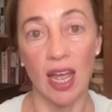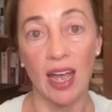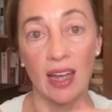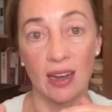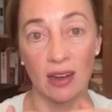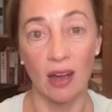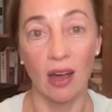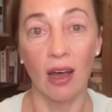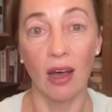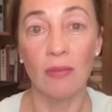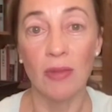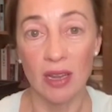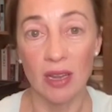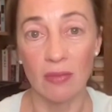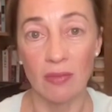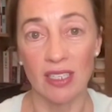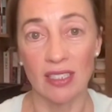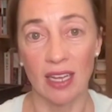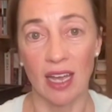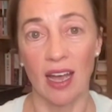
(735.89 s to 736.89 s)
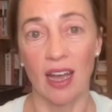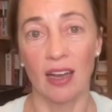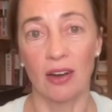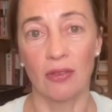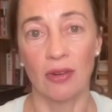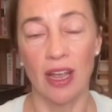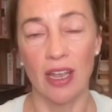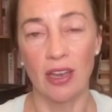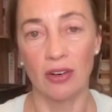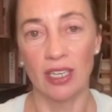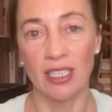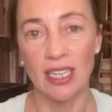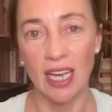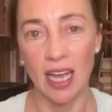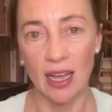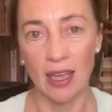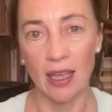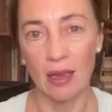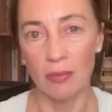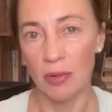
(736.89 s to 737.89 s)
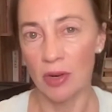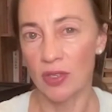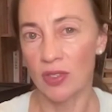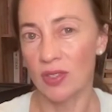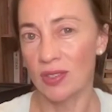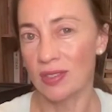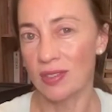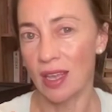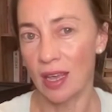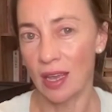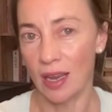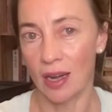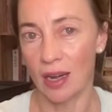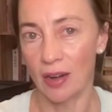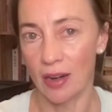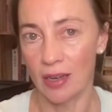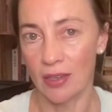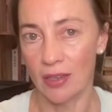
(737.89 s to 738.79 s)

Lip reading: ad hominem attack, right? You're attacking a person's character,